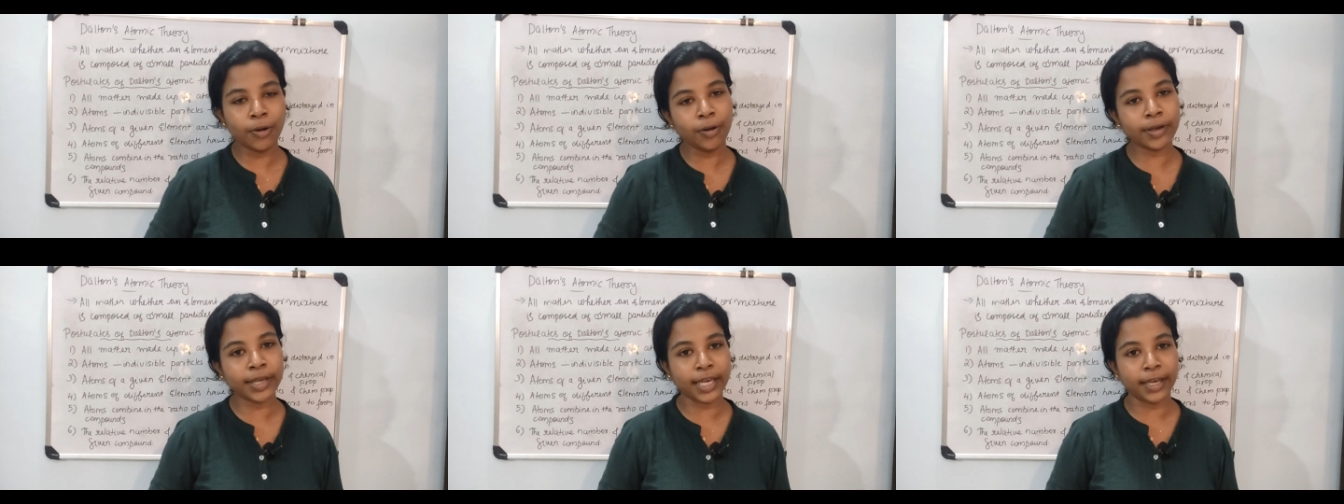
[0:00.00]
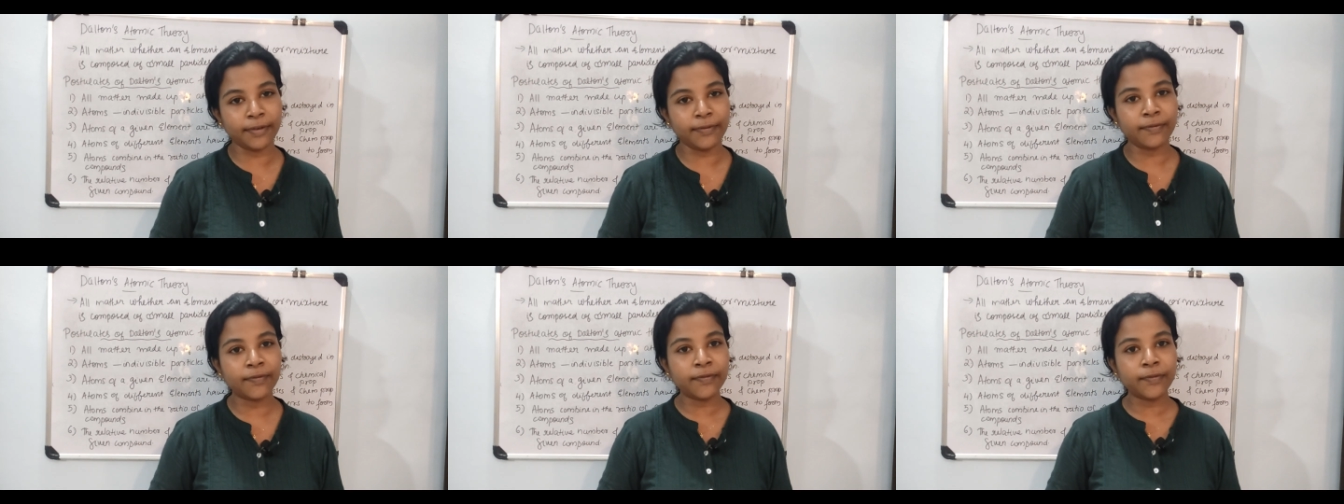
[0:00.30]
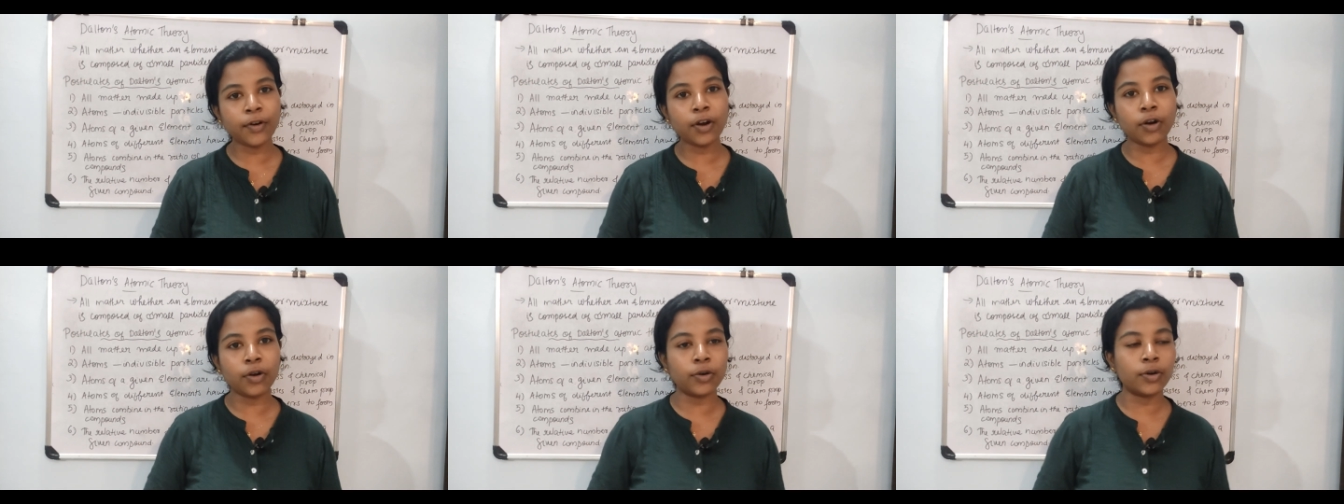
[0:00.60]
Okay,
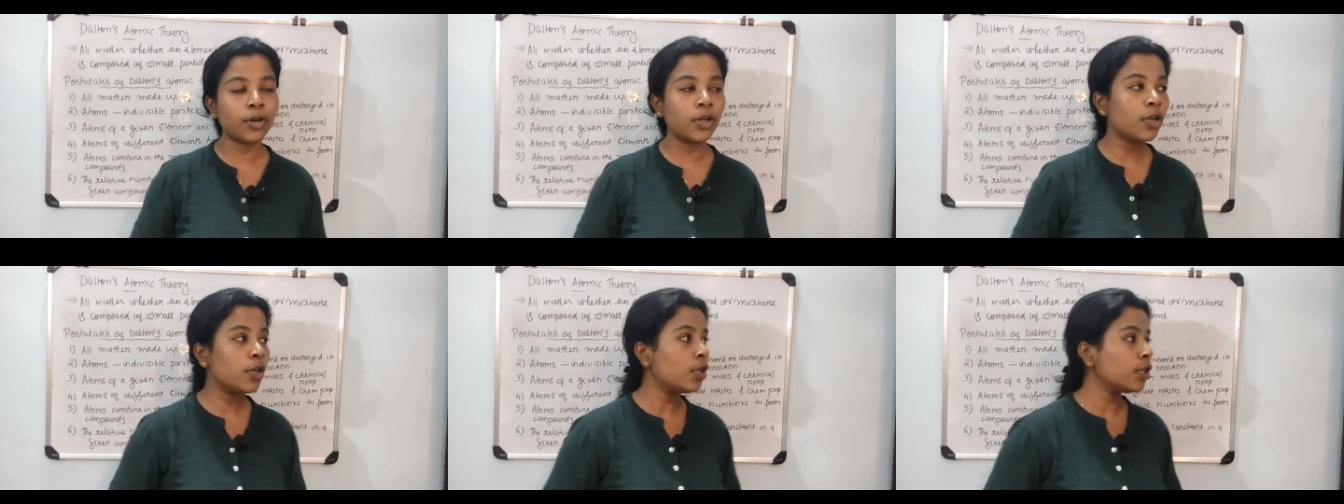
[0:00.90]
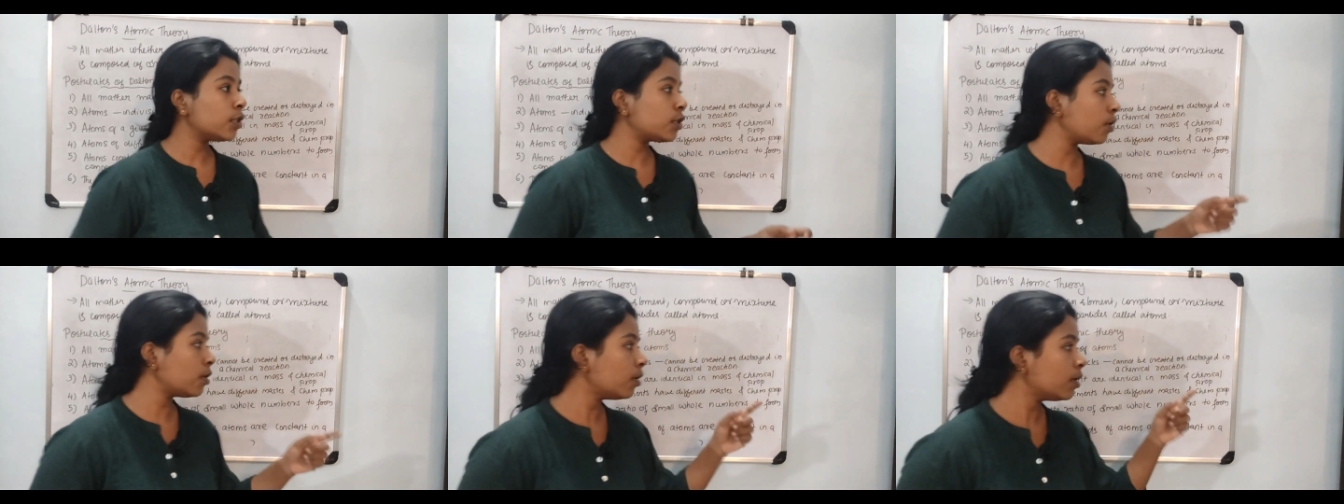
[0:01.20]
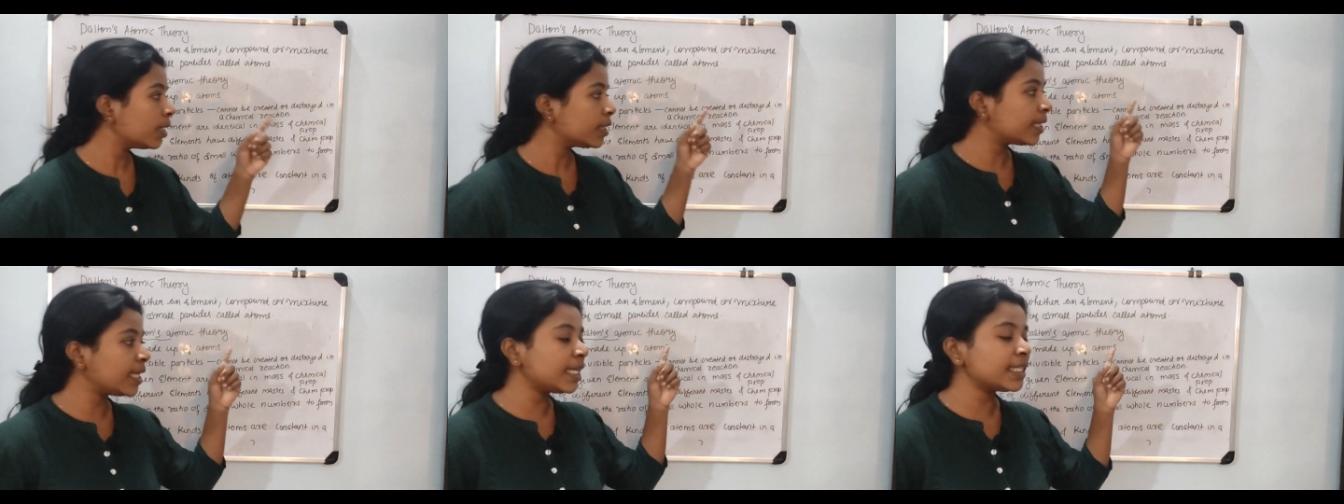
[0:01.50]
followed.
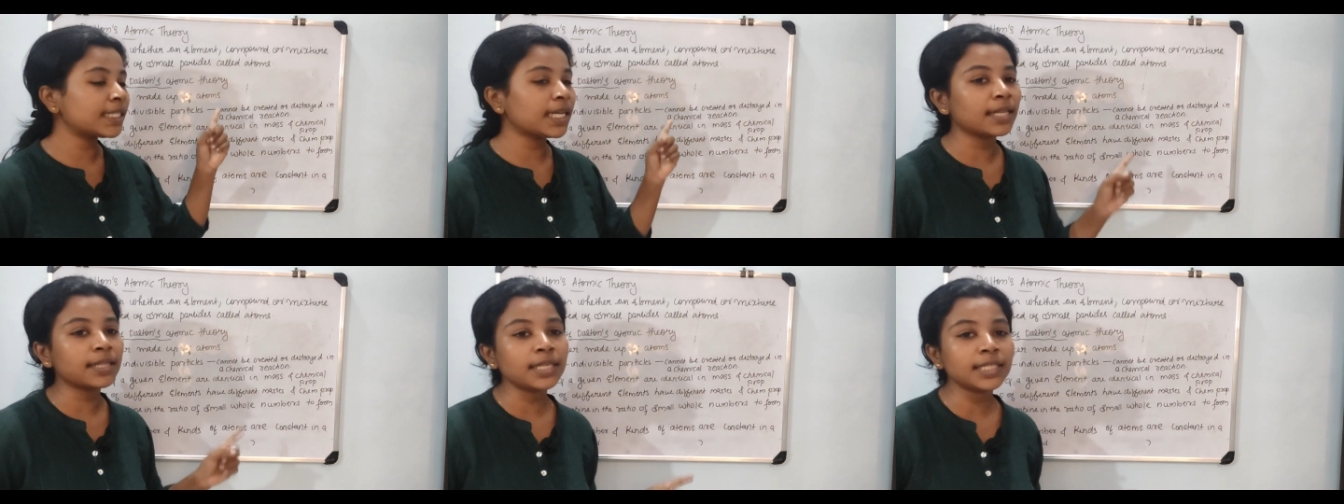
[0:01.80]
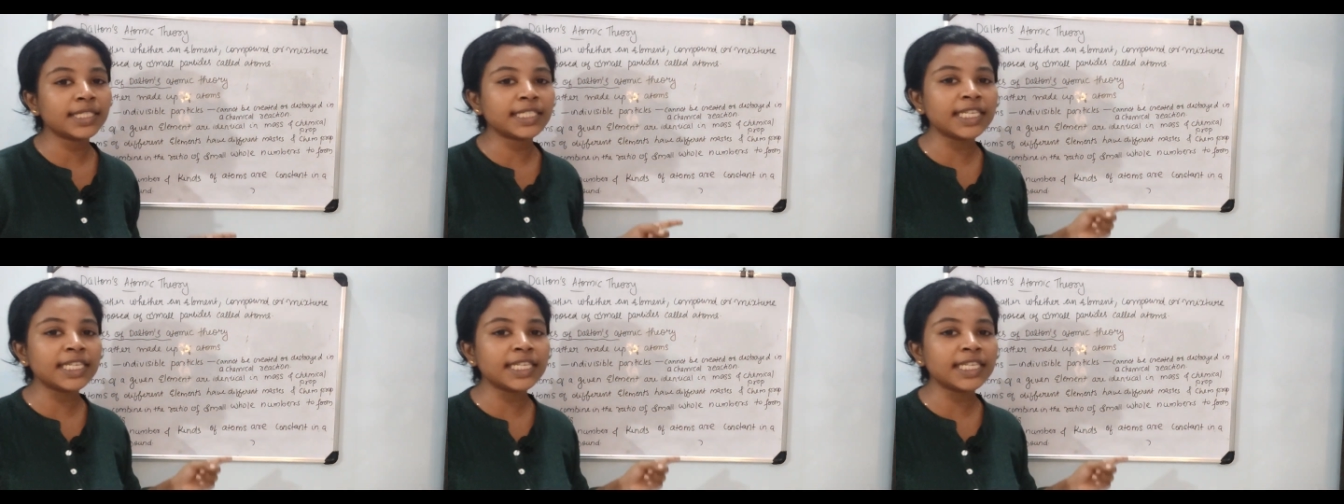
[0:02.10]
So, these are the